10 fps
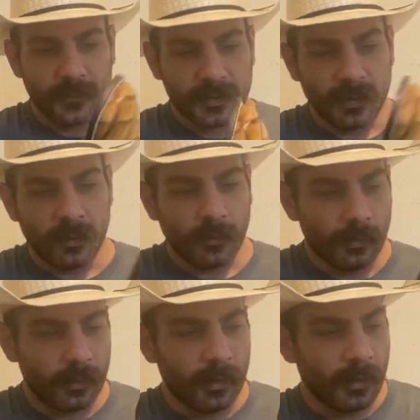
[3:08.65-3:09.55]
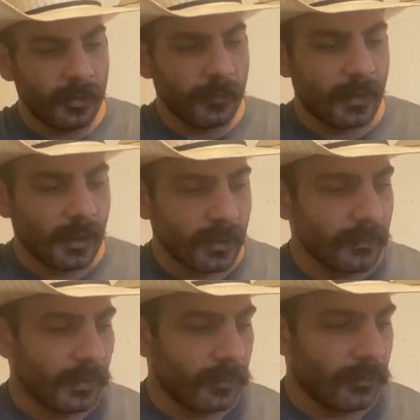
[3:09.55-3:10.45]
So on the bottom,
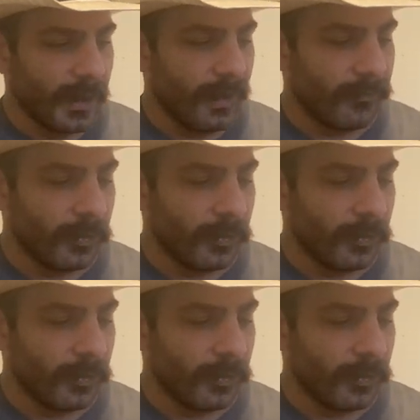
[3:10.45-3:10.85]
you're going to have